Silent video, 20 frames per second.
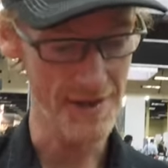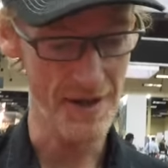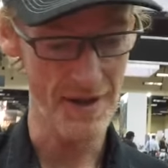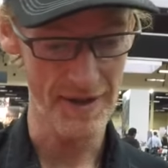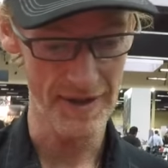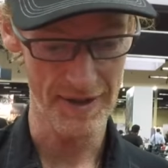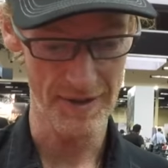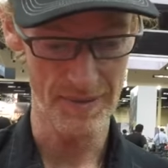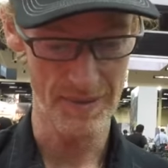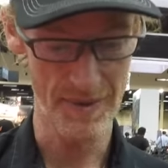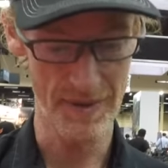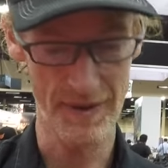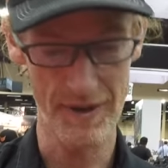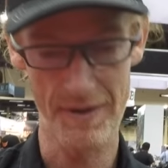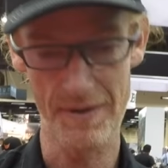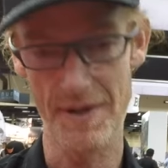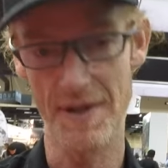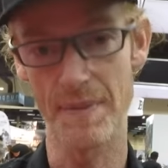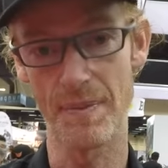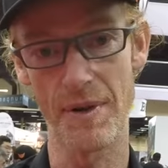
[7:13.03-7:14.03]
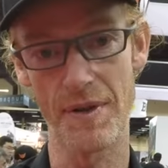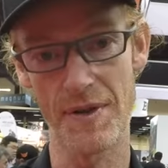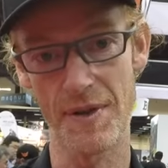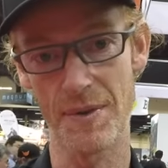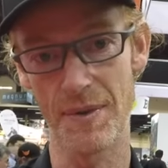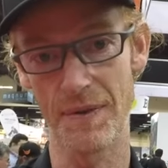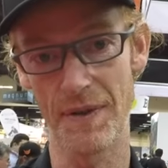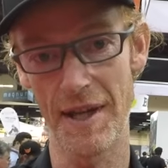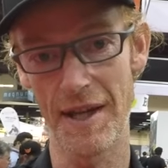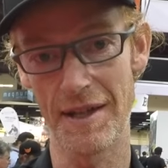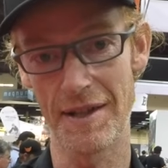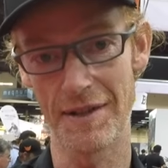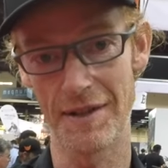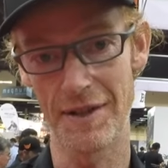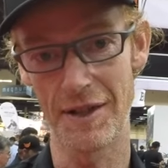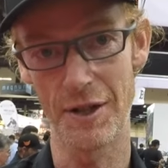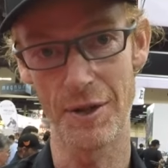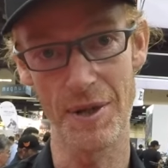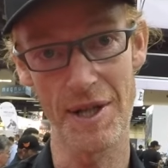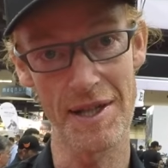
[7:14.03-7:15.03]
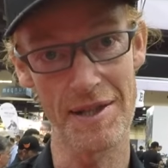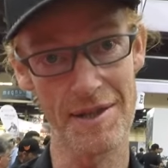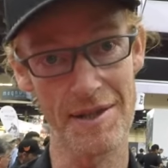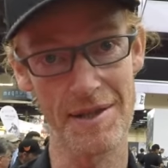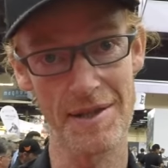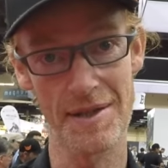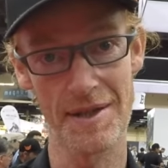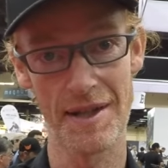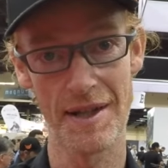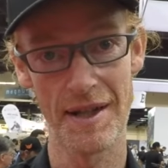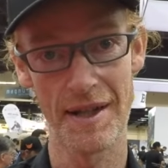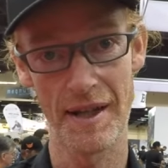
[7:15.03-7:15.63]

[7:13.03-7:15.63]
excited with the response we've had in the US,